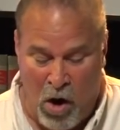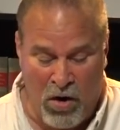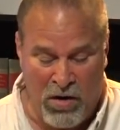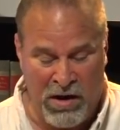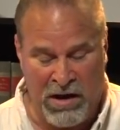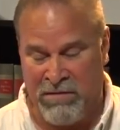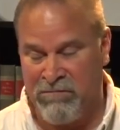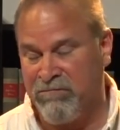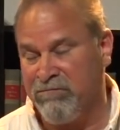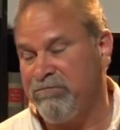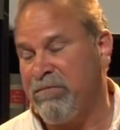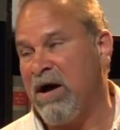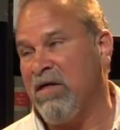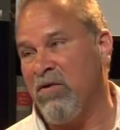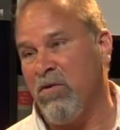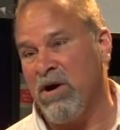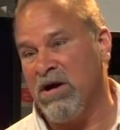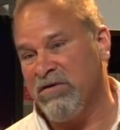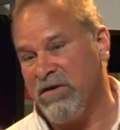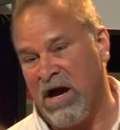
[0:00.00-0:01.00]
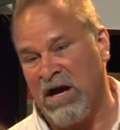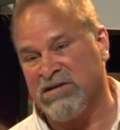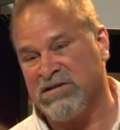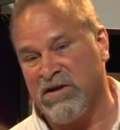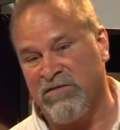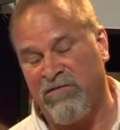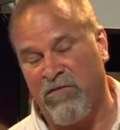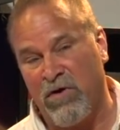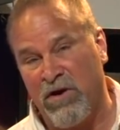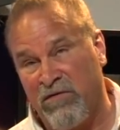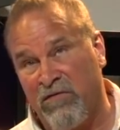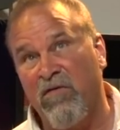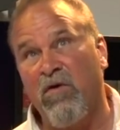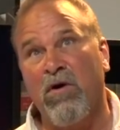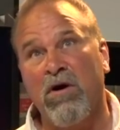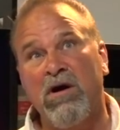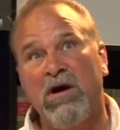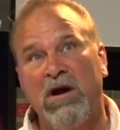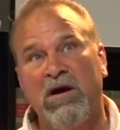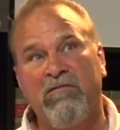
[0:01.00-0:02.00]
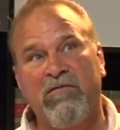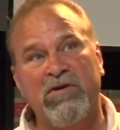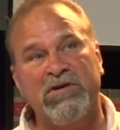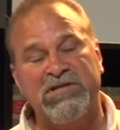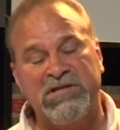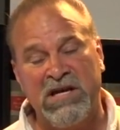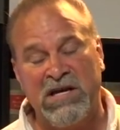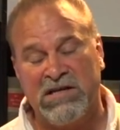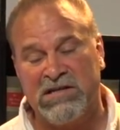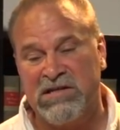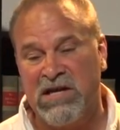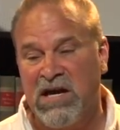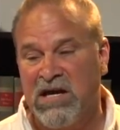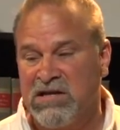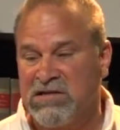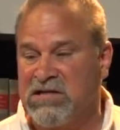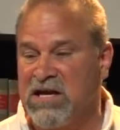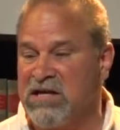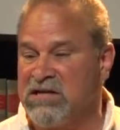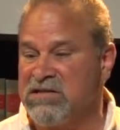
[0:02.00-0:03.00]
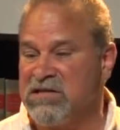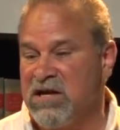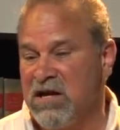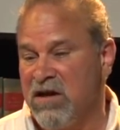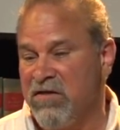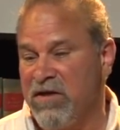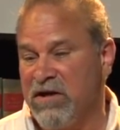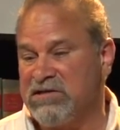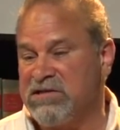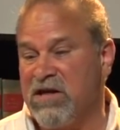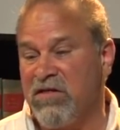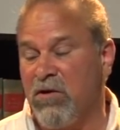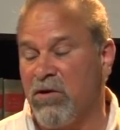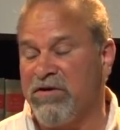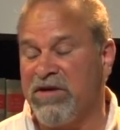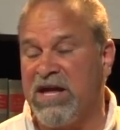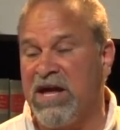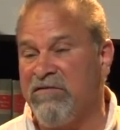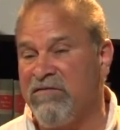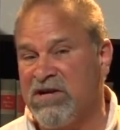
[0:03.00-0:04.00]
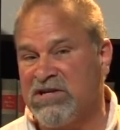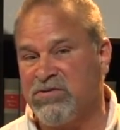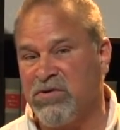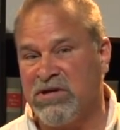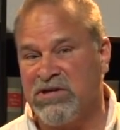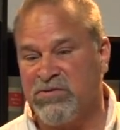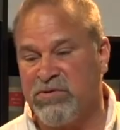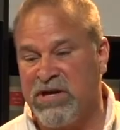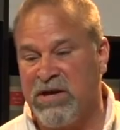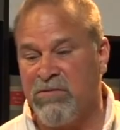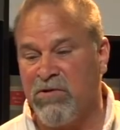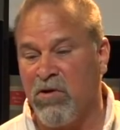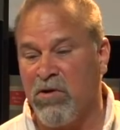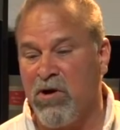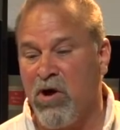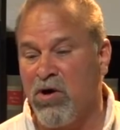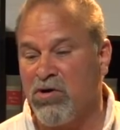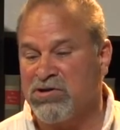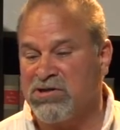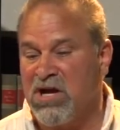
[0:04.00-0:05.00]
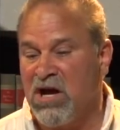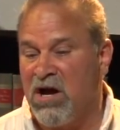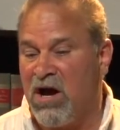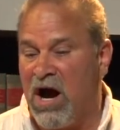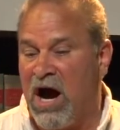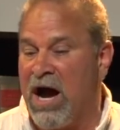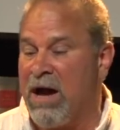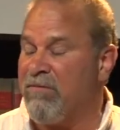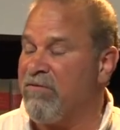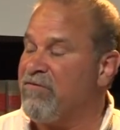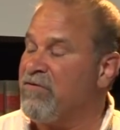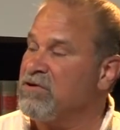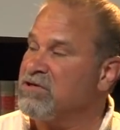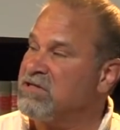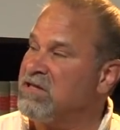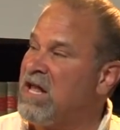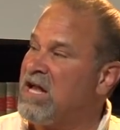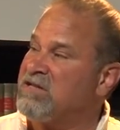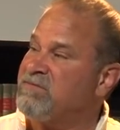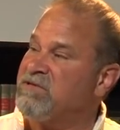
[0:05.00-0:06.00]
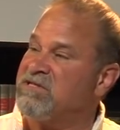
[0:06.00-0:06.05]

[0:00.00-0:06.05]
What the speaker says: And by the way, Isaiah 44, verse 6 says, thus saith the Lord, the King of Israel, and his Redeemer, the Lord of hosts, I am the first and last.